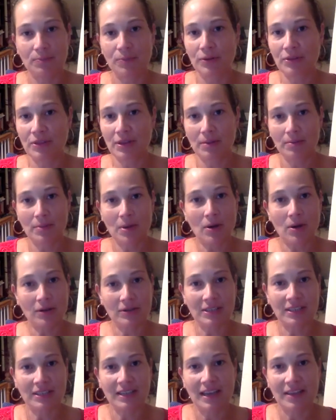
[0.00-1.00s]
put them all
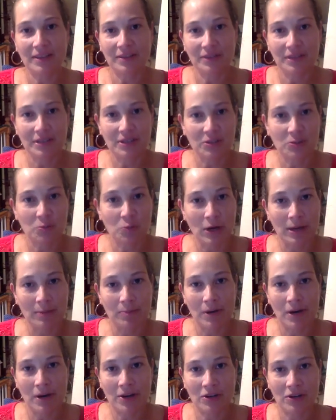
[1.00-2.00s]
together in a spray
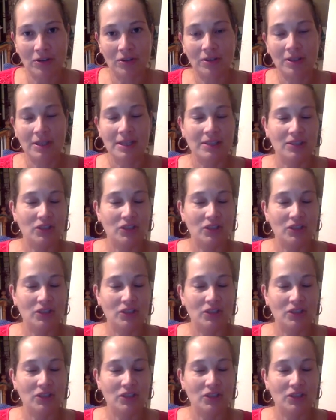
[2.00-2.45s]
bottle,